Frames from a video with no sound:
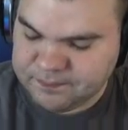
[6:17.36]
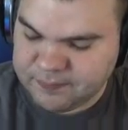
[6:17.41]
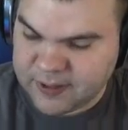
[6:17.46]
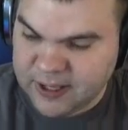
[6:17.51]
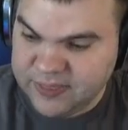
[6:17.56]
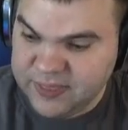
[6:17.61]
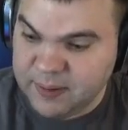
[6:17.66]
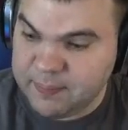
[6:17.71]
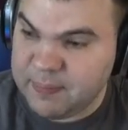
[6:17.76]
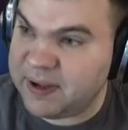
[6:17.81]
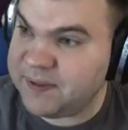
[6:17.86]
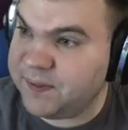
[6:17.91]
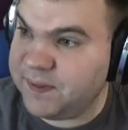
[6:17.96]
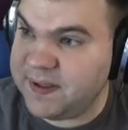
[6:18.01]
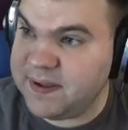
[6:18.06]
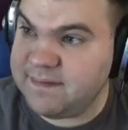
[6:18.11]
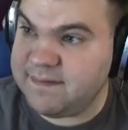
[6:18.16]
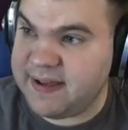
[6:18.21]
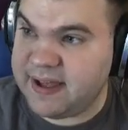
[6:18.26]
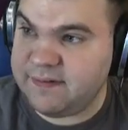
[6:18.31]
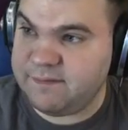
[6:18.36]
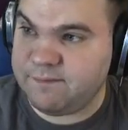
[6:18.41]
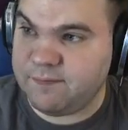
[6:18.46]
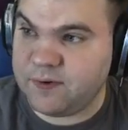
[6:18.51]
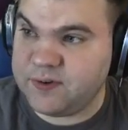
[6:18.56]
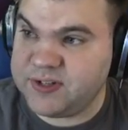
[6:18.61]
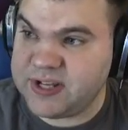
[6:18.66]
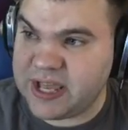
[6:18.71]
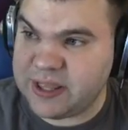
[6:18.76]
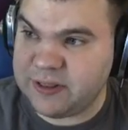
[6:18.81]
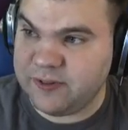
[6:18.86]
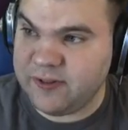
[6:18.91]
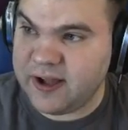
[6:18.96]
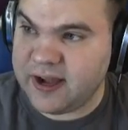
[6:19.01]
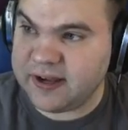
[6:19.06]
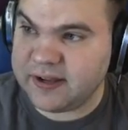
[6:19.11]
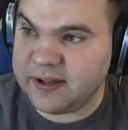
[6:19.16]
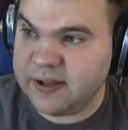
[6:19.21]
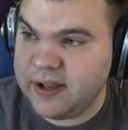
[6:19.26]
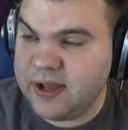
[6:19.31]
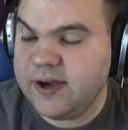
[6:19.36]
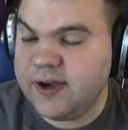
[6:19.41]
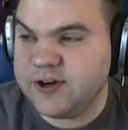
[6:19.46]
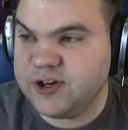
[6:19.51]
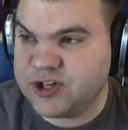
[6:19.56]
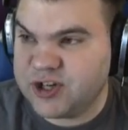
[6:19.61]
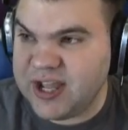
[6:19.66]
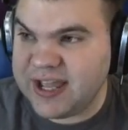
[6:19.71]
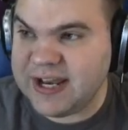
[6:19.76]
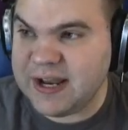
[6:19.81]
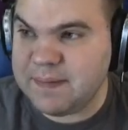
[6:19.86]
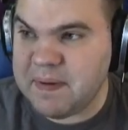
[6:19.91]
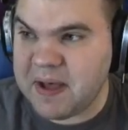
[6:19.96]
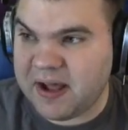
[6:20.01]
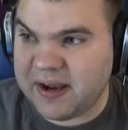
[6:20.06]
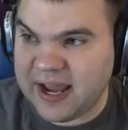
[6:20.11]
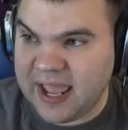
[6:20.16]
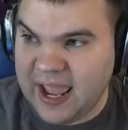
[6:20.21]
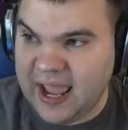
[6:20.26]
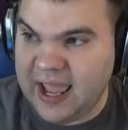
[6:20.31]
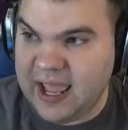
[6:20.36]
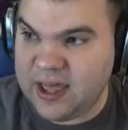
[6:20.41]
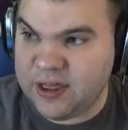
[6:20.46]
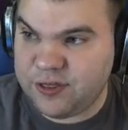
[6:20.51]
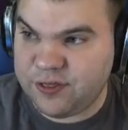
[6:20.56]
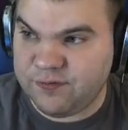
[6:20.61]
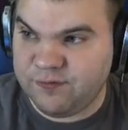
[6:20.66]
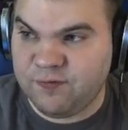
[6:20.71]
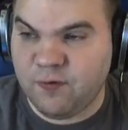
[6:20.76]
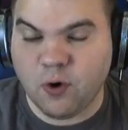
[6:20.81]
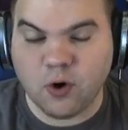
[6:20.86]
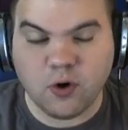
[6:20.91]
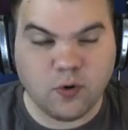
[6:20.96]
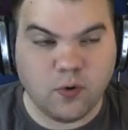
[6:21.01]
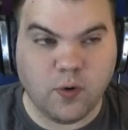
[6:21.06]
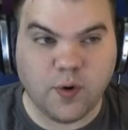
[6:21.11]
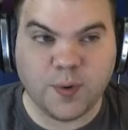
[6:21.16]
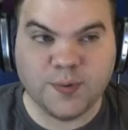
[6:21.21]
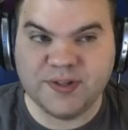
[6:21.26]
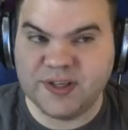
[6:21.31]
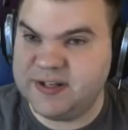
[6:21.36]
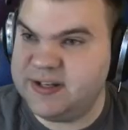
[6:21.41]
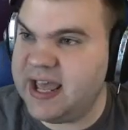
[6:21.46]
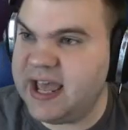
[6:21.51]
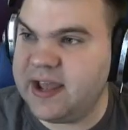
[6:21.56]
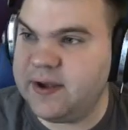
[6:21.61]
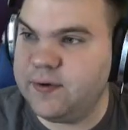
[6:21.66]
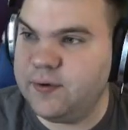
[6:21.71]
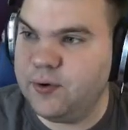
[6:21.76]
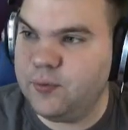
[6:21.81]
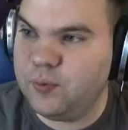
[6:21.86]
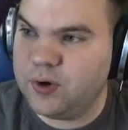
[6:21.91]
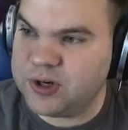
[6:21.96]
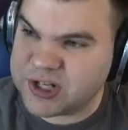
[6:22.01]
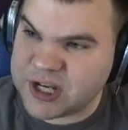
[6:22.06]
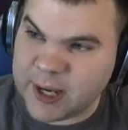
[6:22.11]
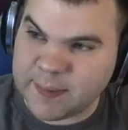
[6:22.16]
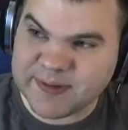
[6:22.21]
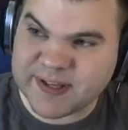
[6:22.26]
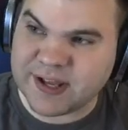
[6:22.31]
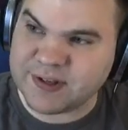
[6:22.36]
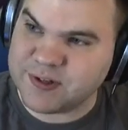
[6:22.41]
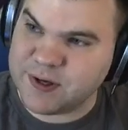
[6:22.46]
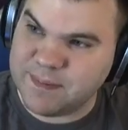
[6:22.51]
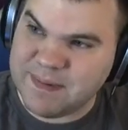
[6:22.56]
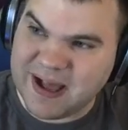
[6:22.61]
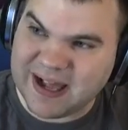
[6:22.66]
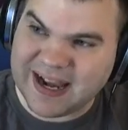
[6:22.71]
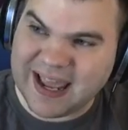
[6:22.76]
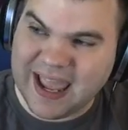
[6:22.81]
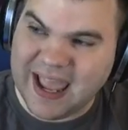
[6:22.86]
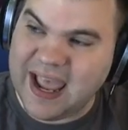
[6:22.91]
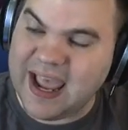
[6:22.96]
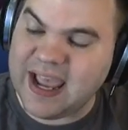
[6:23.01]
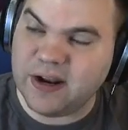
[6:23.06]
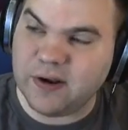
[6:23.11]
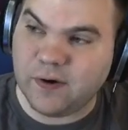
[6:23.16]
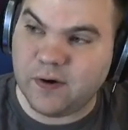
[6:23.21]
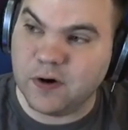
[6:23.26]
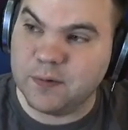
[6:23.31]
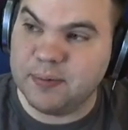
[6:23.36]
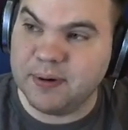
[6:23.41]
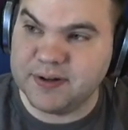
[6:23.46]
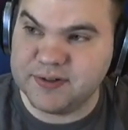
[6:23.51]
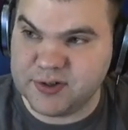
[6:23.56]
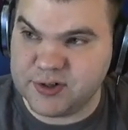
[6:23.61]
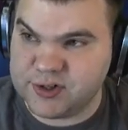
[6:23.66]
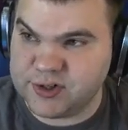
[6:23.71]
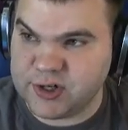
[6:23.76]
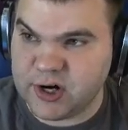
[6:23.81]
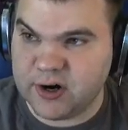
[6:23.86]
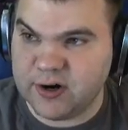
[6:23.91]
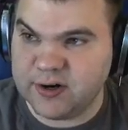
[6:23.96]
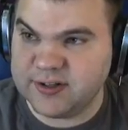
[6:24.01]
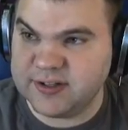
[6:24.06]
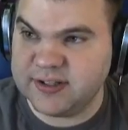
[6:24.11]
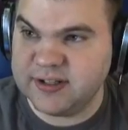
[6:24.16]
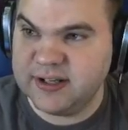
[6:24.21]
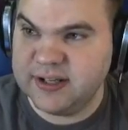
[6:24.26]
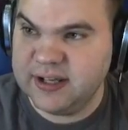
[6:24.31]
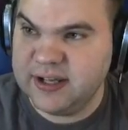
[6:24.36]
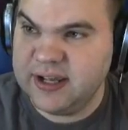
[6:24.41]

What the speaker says: monthly event for Deathlock, you're getting about 4 orbs a day, which comes out to about 8 Hulkbuster shards.